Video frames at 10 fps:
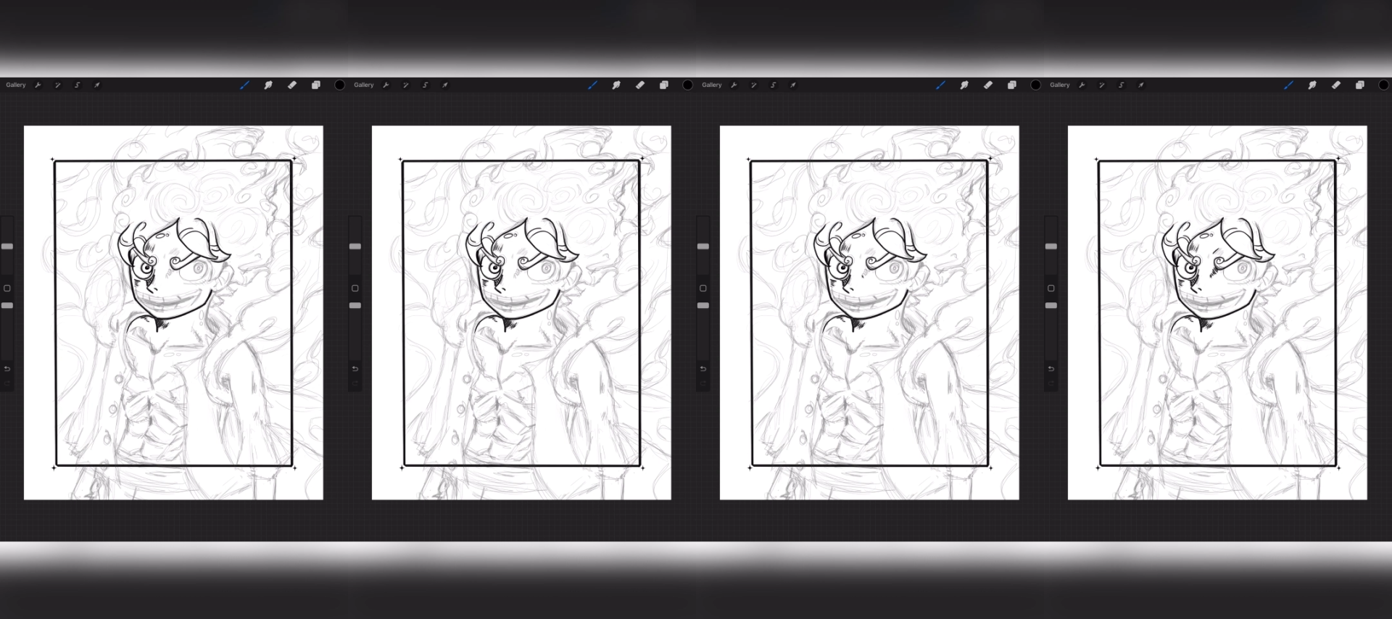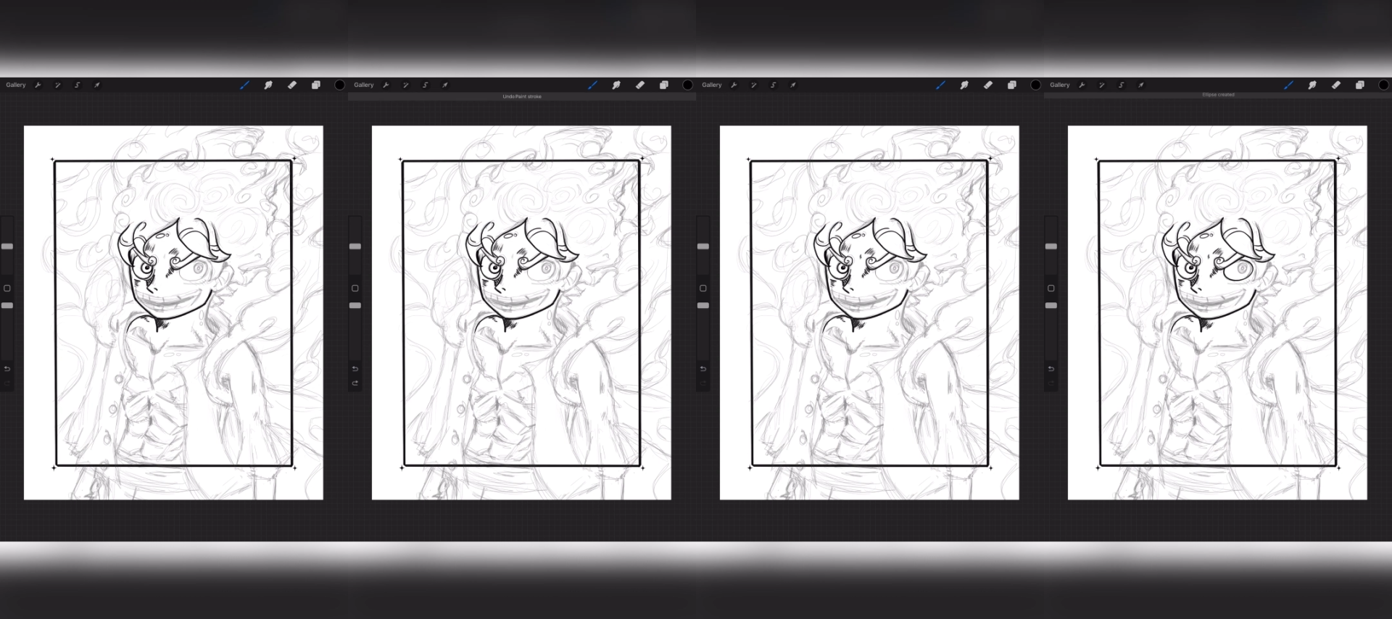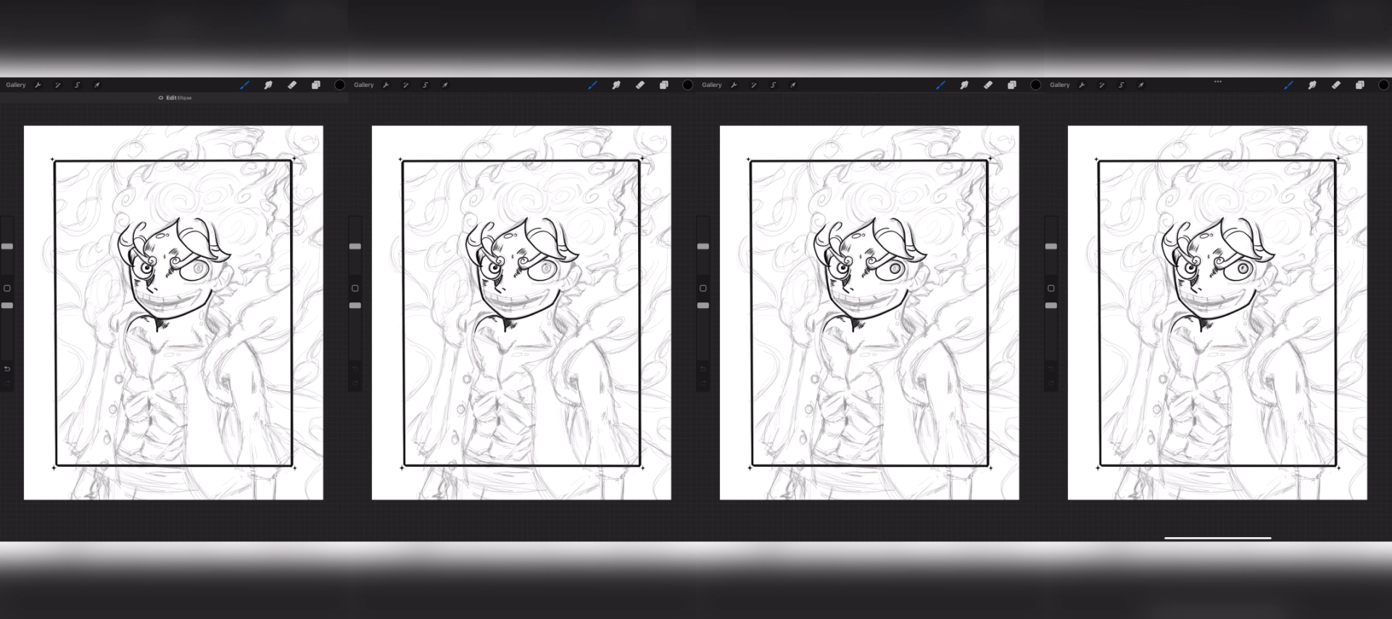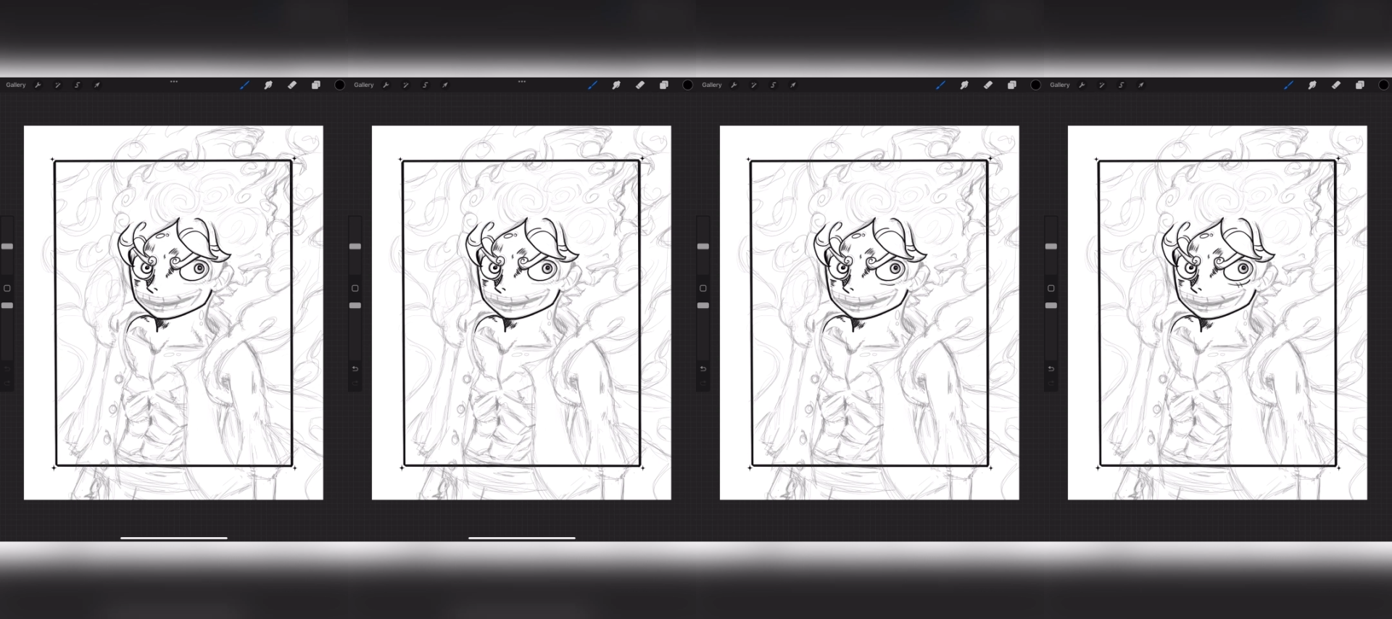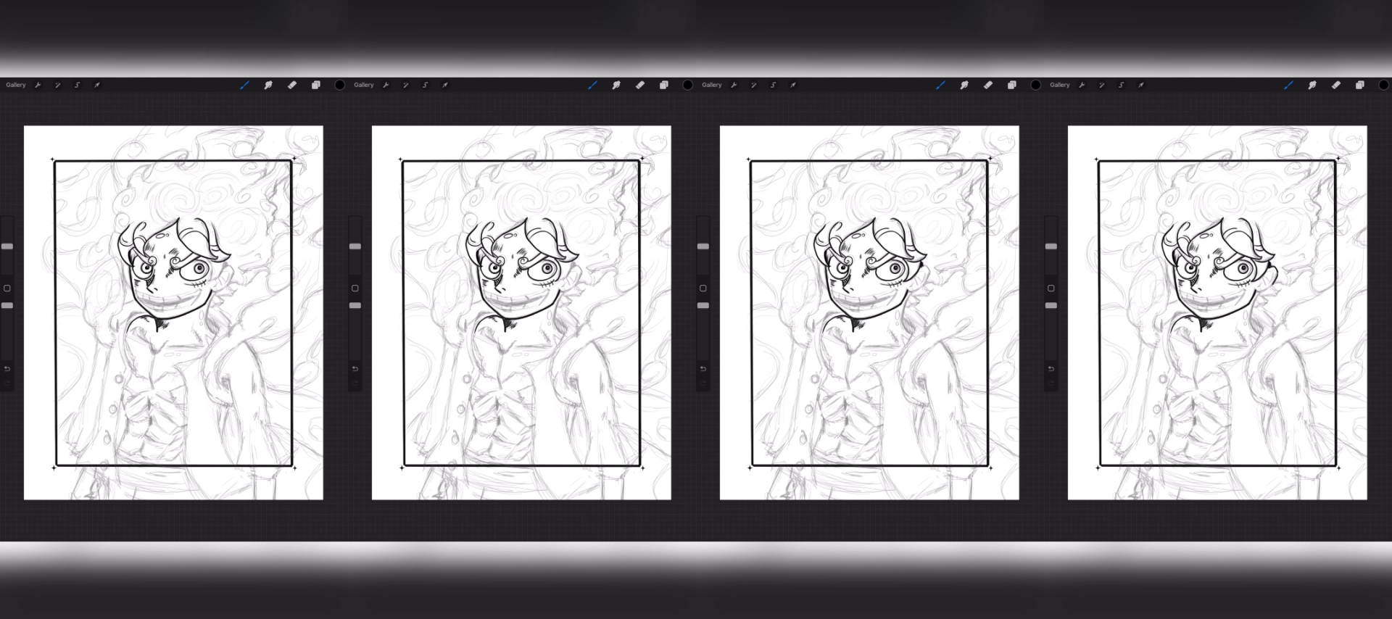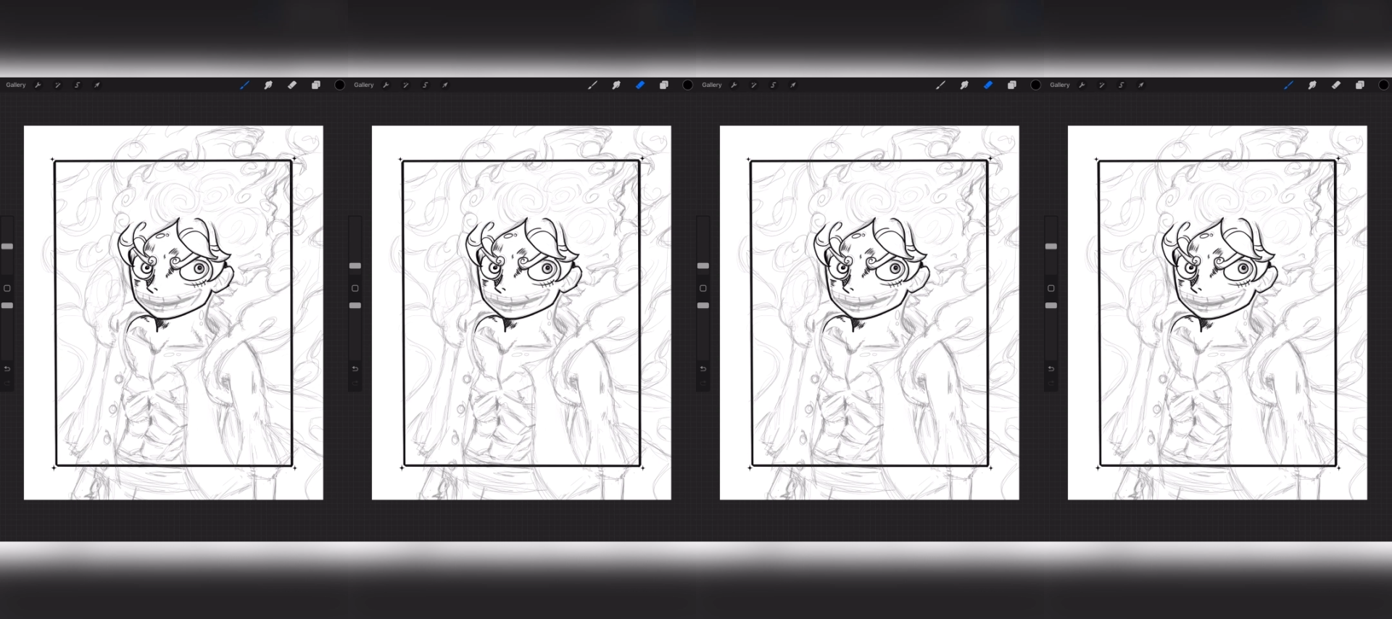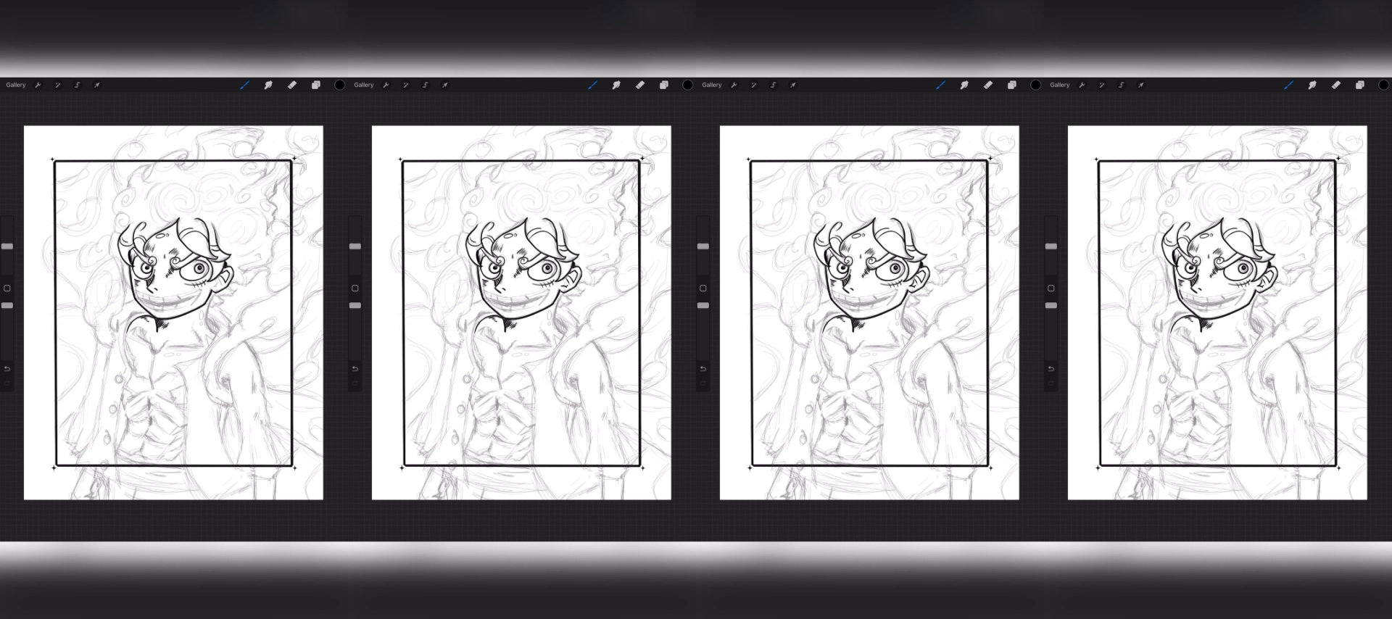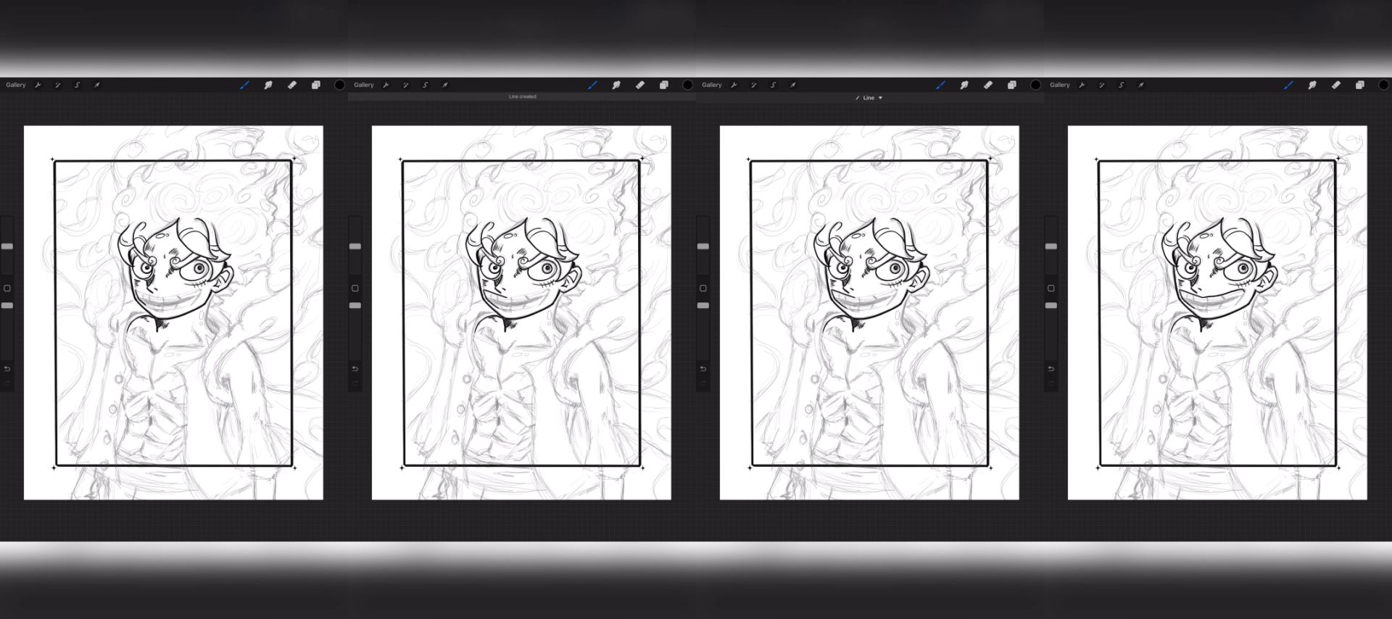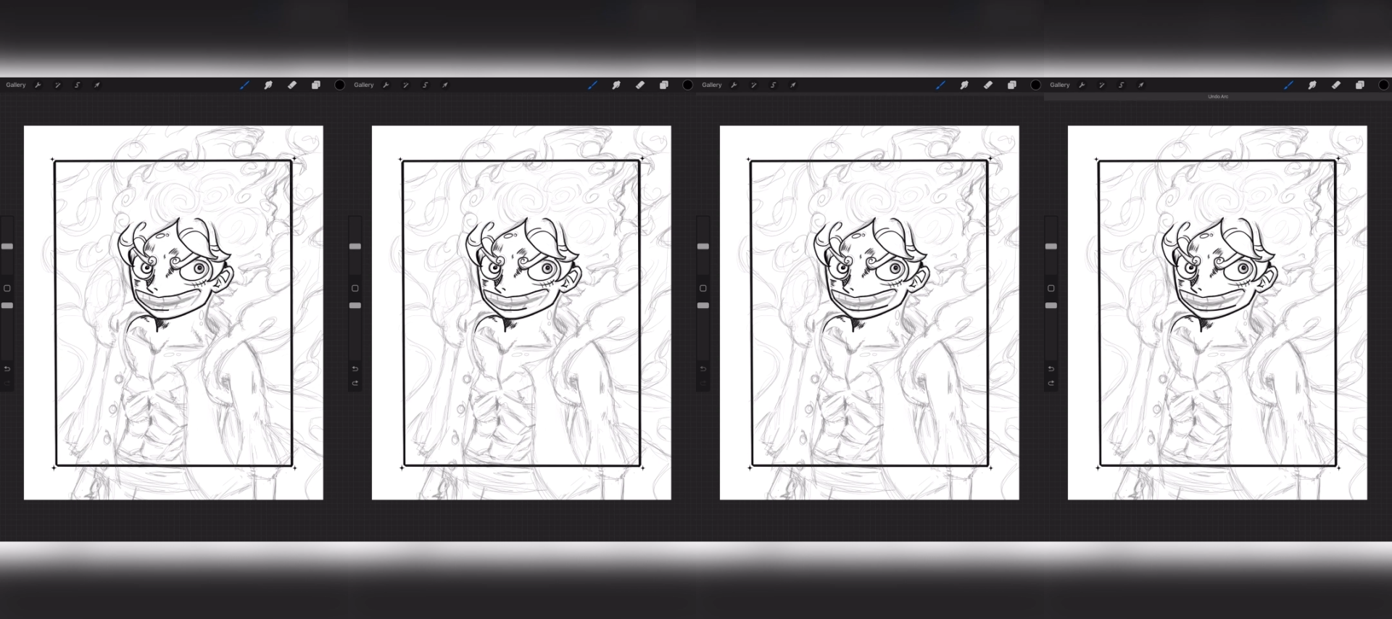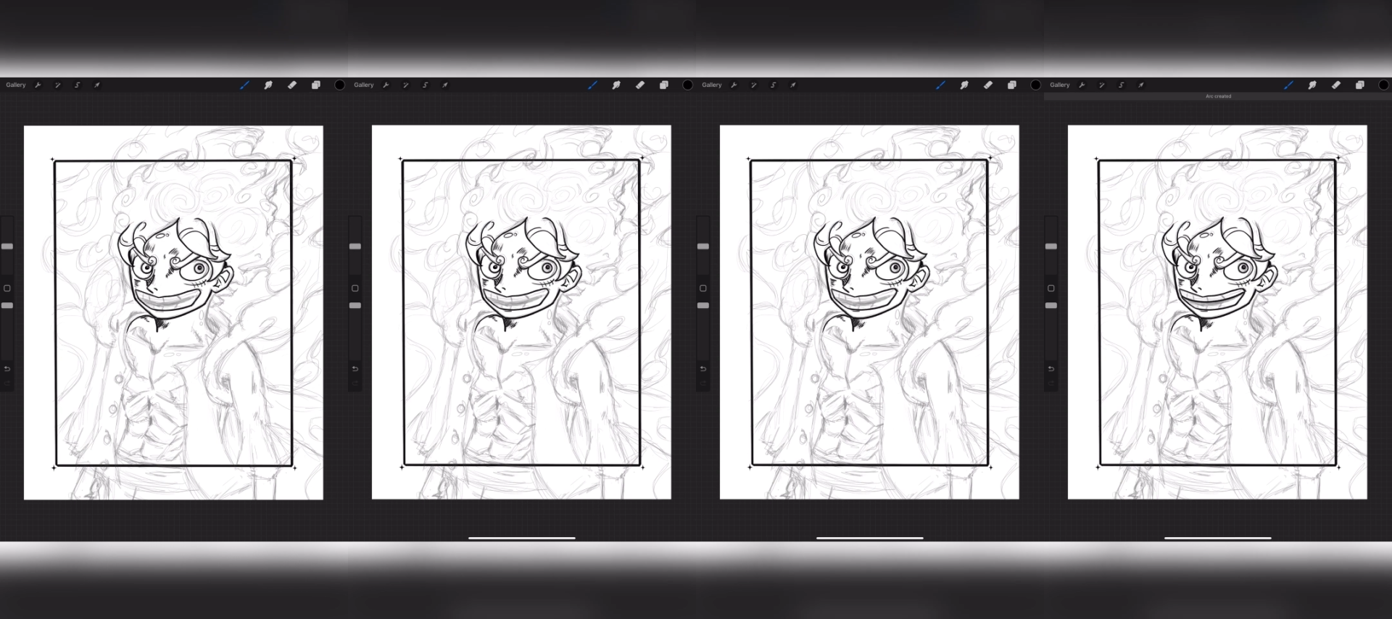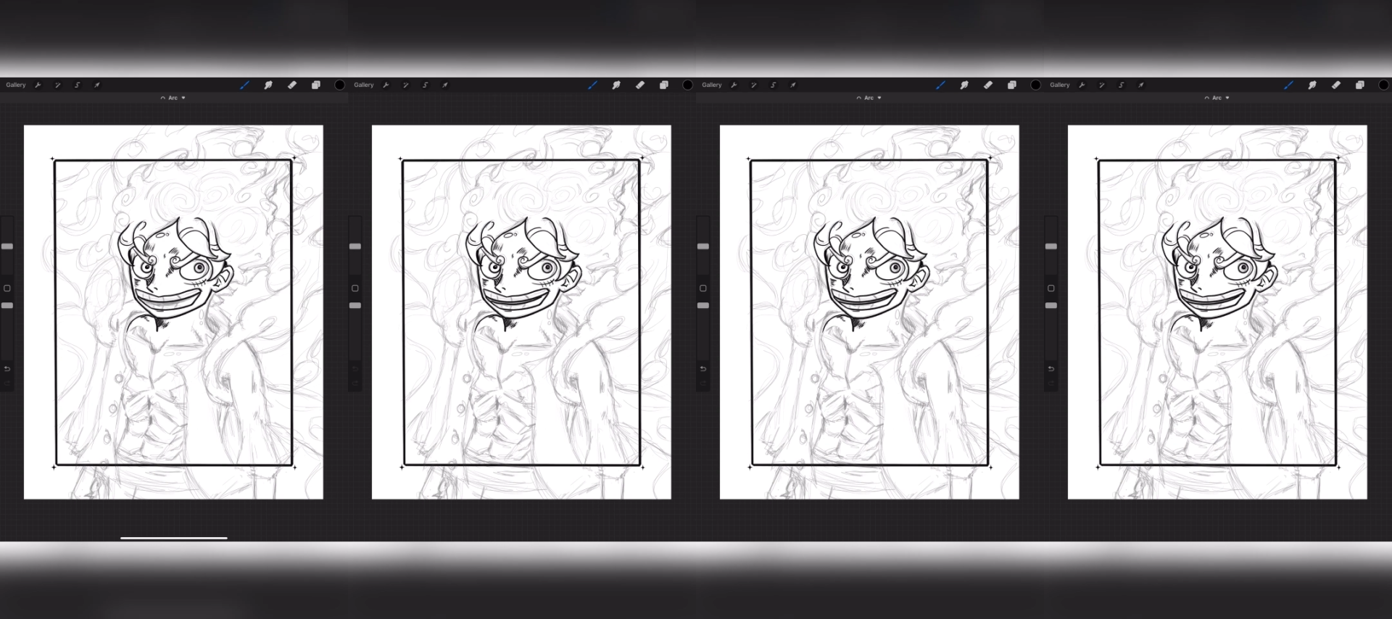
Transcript: (no speaker visible)